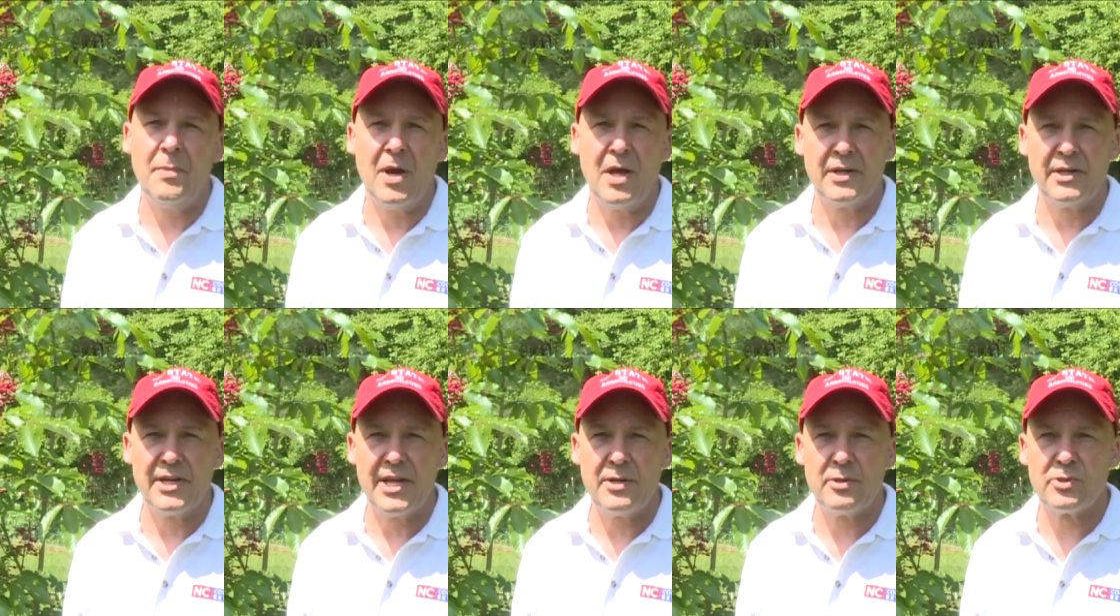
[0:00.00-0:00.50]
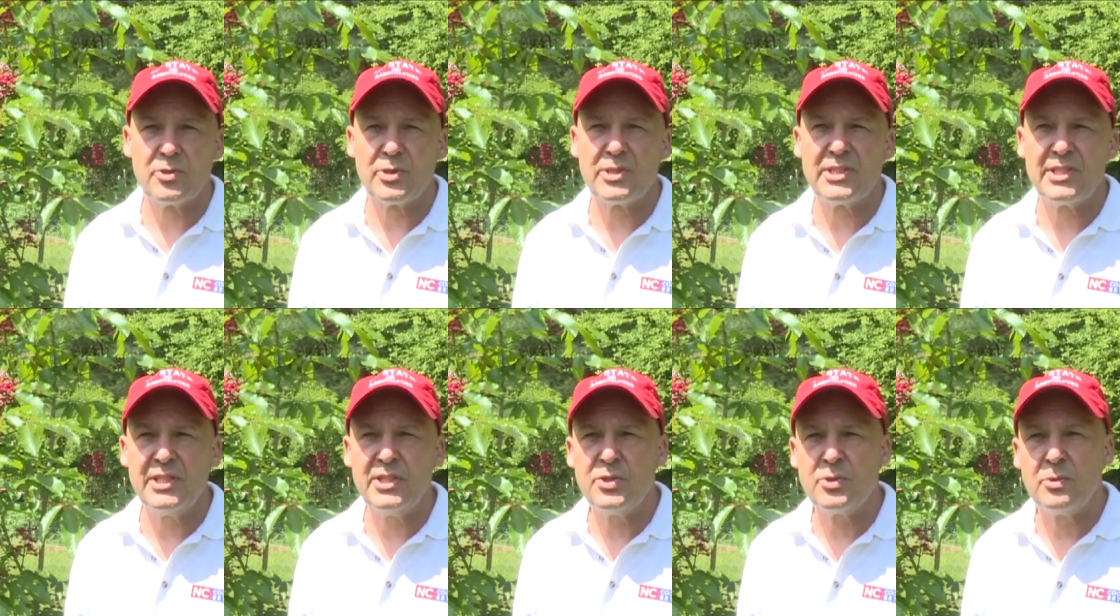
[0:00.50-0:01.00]
Pollinators are
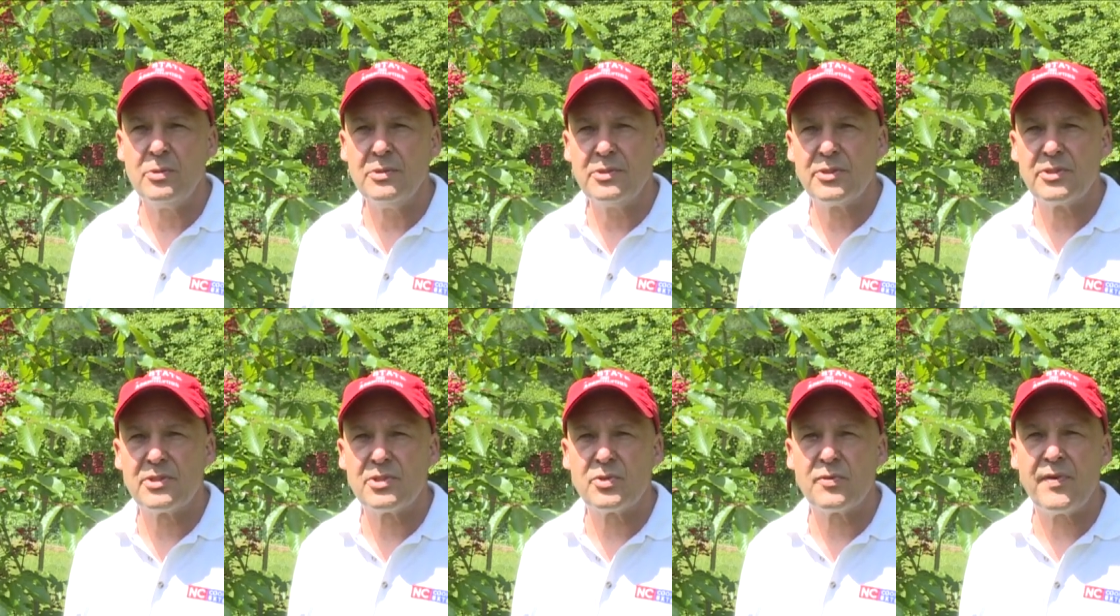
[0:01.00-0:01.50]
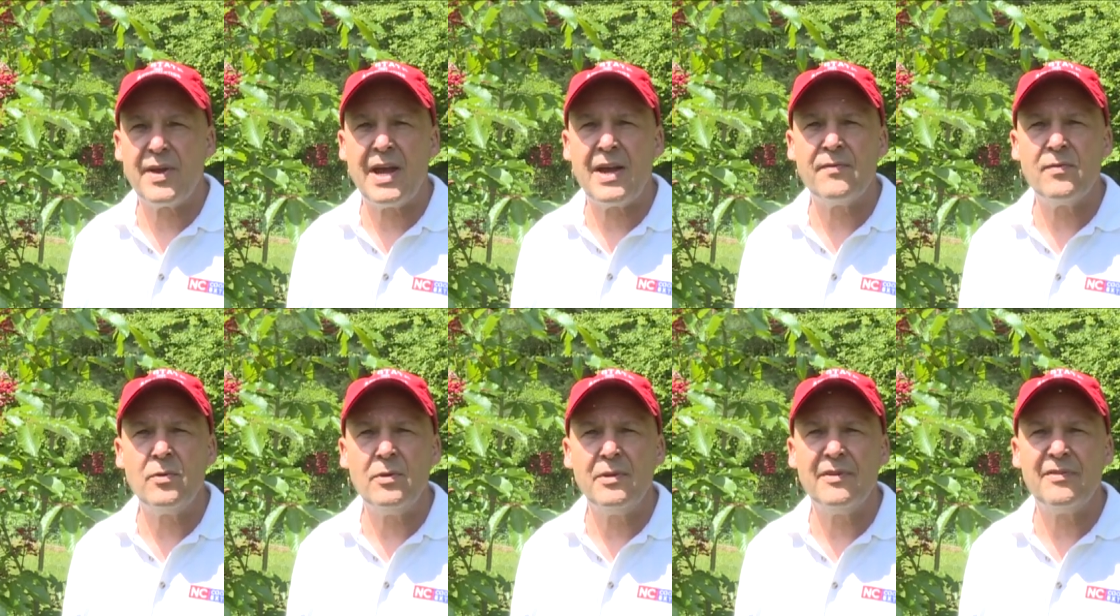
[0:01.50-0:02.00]
essential to the
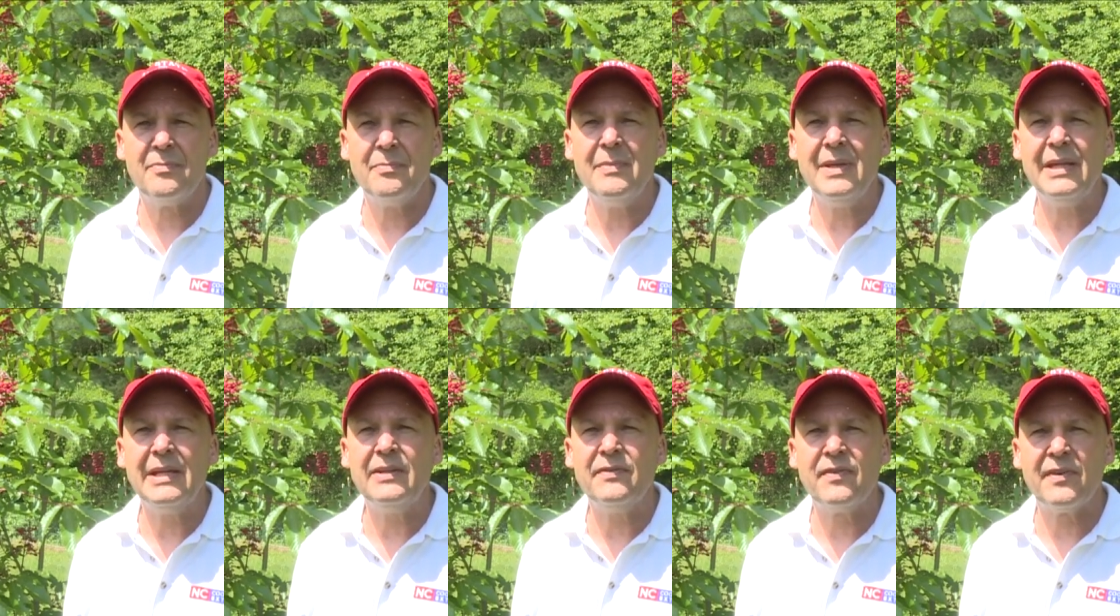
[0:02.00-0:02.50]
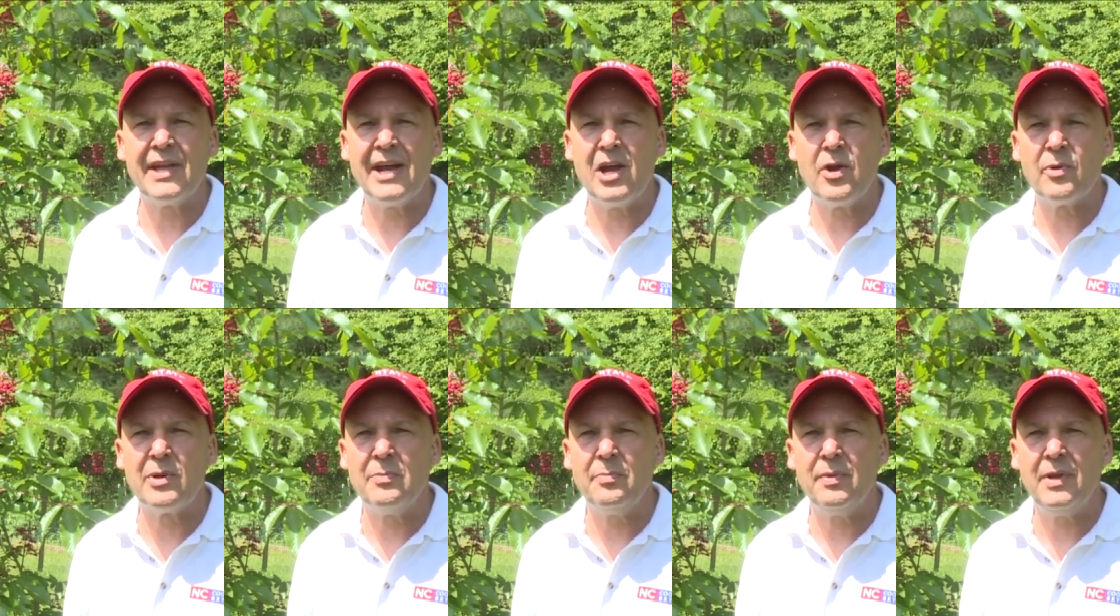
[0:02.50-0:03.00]
survival of many
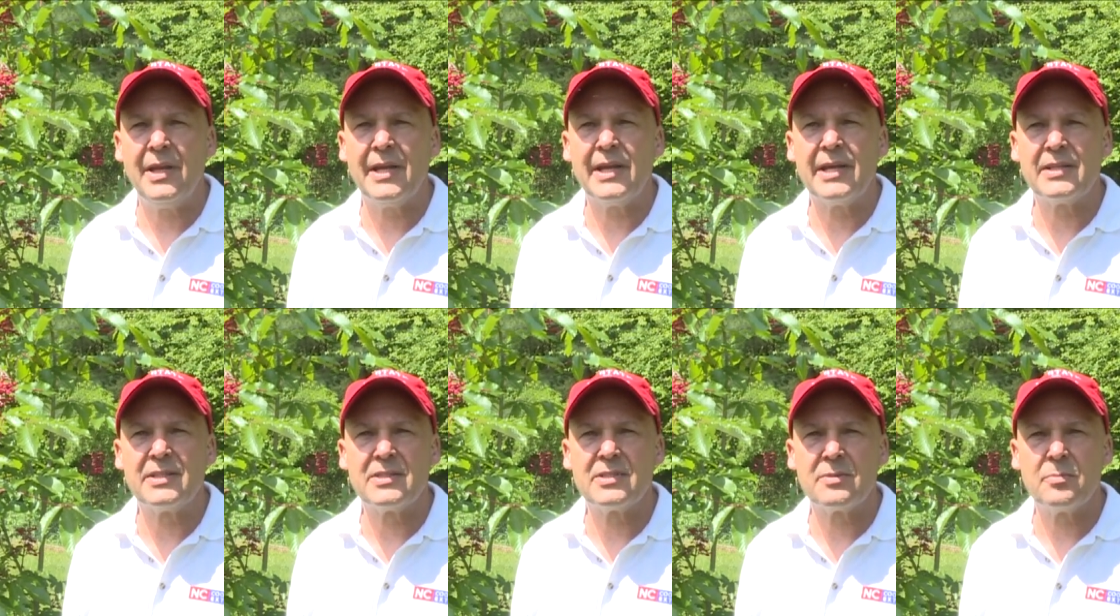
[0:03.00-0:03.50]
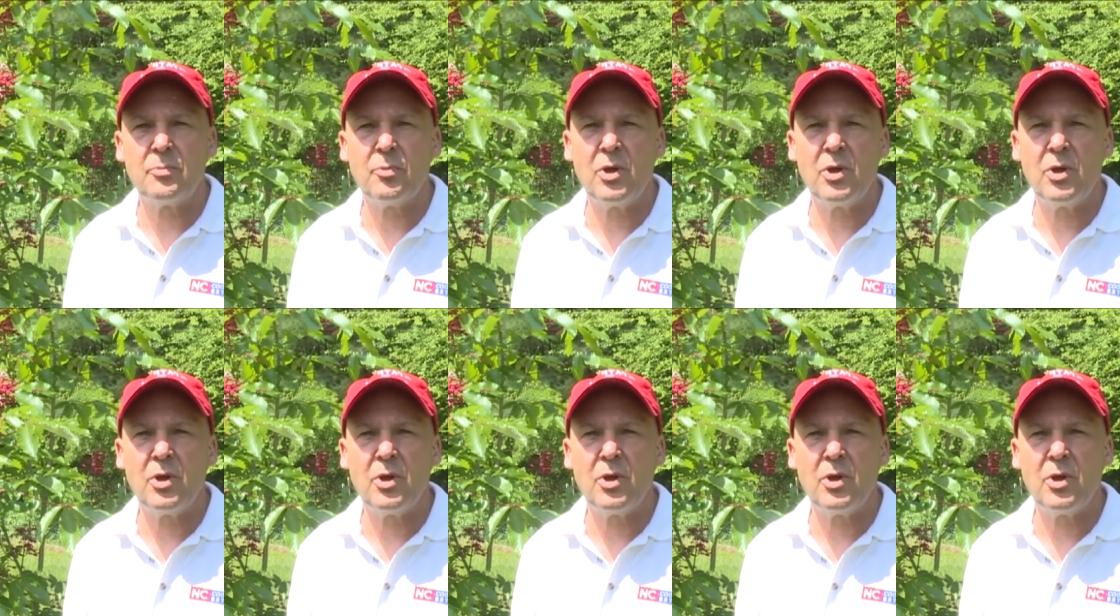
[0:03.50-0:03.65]
flowering plants,